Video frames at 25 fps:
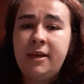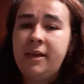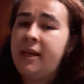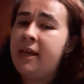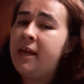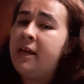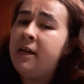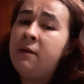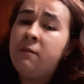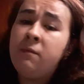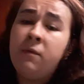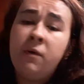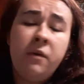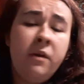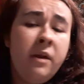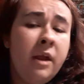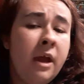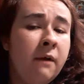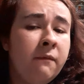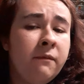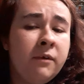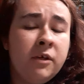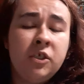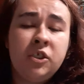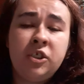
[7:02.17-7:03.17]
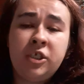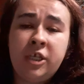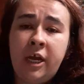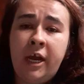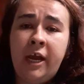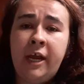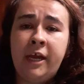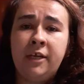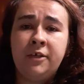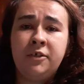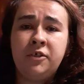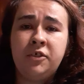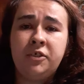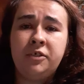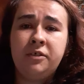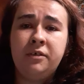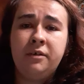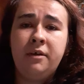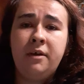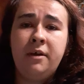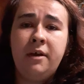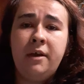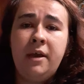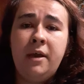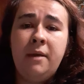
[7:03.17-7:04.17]
And it will never change
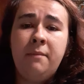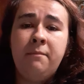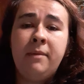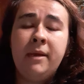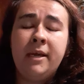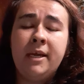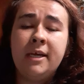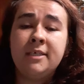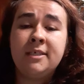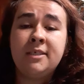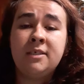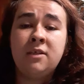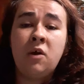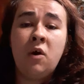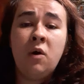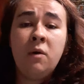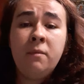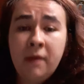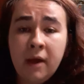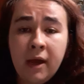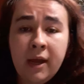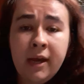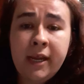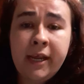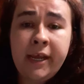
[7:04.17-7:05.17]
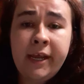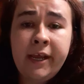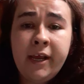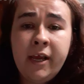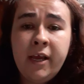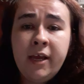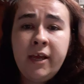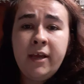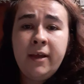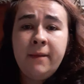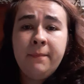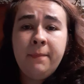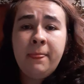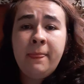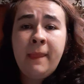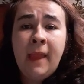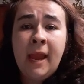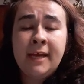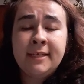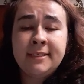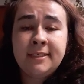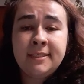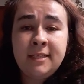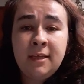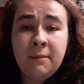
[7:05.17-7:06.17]
because nobody
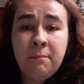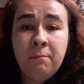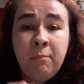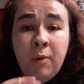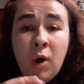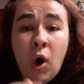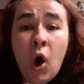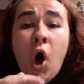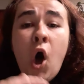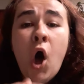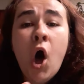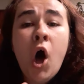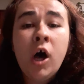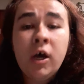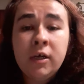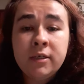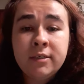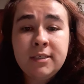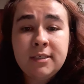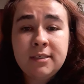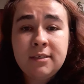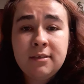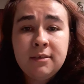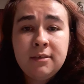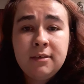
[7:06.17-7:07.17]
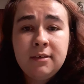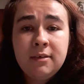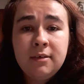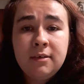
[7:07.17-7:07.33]
has the balls